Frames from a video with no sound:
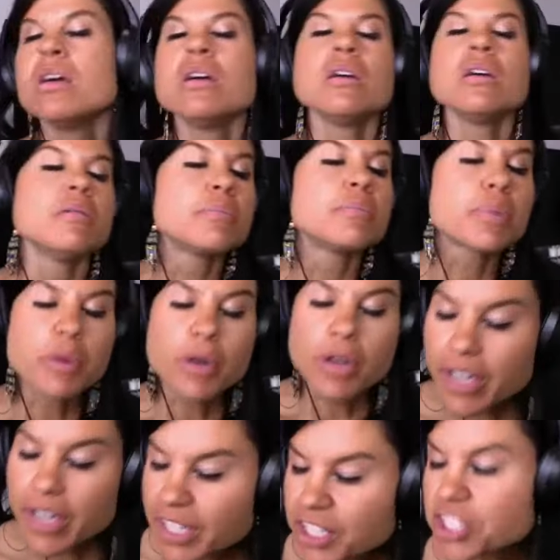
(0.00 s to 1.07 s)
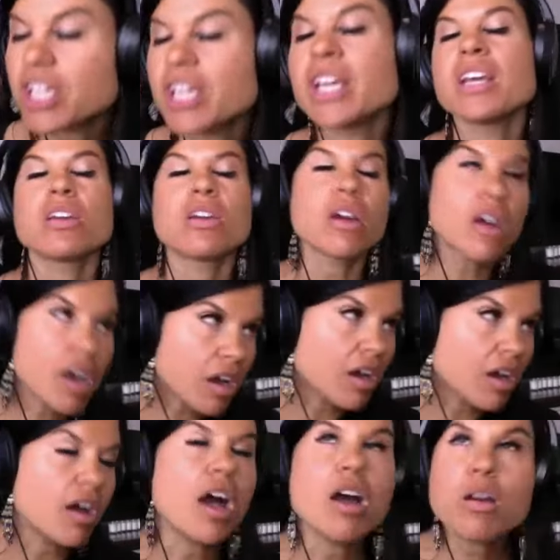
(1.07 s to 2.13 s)
Like preach it, girl.
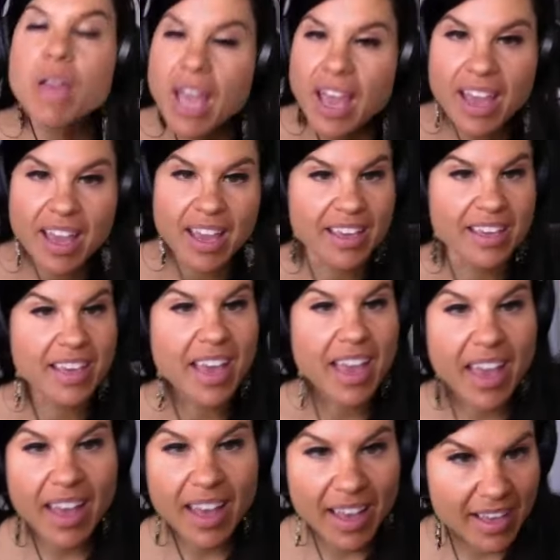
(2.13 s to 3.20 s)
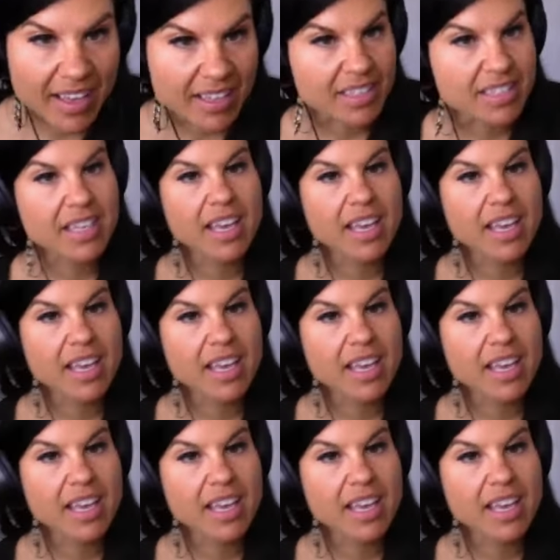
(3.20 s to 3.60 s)
Okay. Yes.